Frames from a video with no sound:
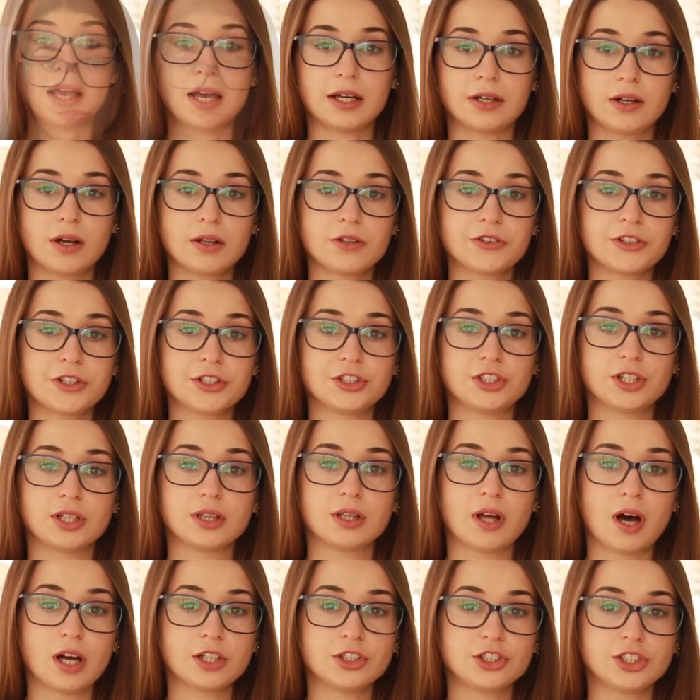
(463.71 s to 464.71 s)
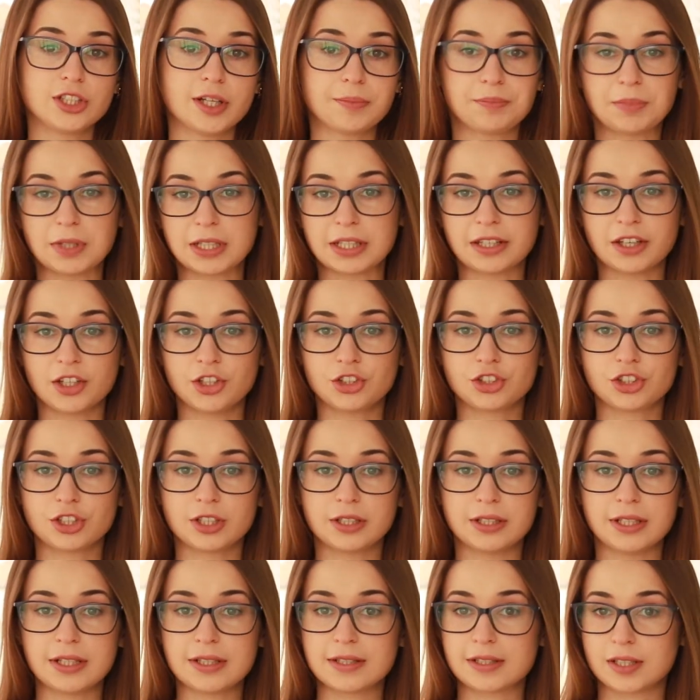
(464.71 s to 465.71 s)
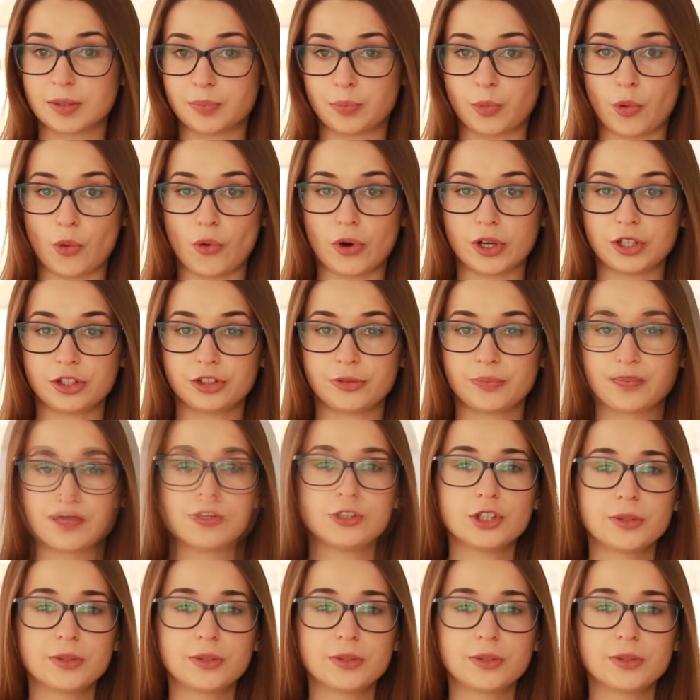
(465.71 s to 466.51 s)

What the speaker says: An already launched application needs support.